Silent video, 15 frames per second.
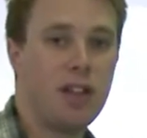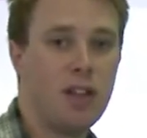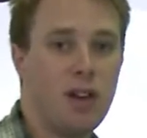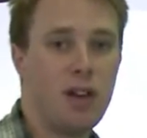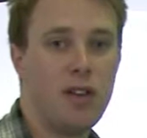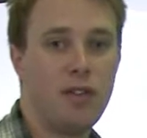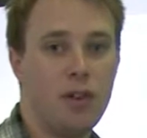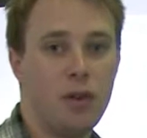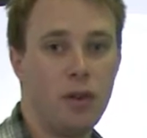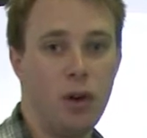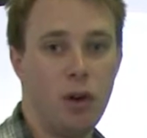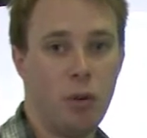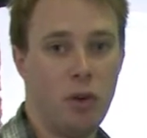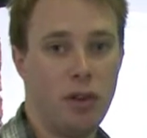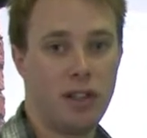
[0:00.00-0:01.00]
you know, if you're
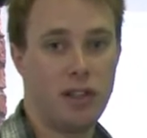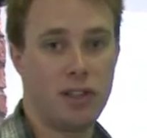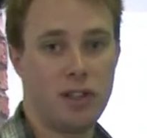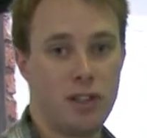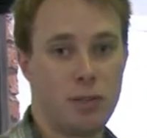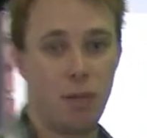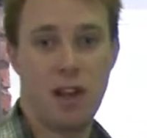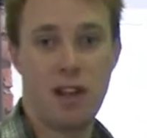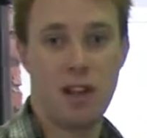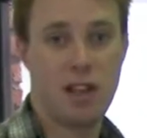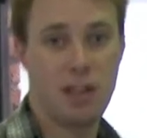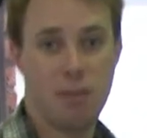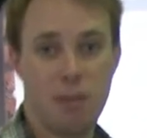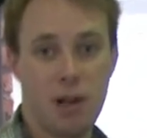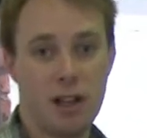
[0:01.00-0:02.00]
not wanting to spend
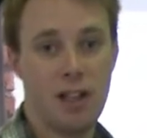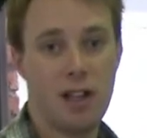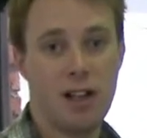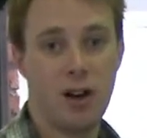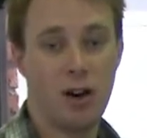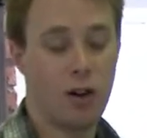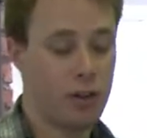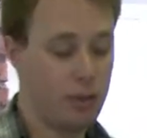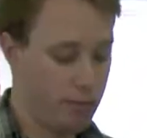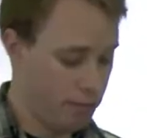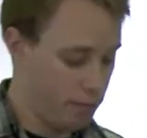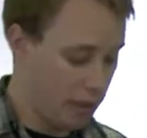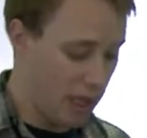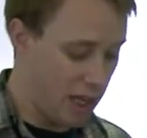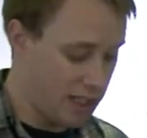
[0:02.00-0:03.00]
any money
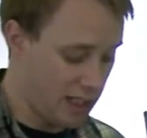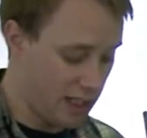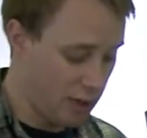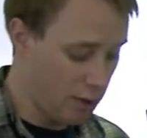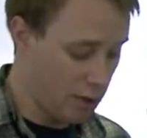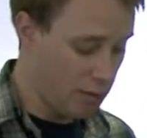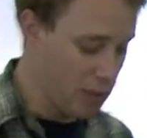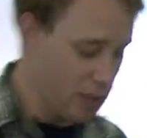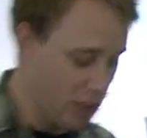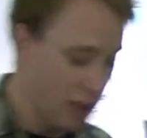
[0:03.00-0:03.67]
on lighting equipment,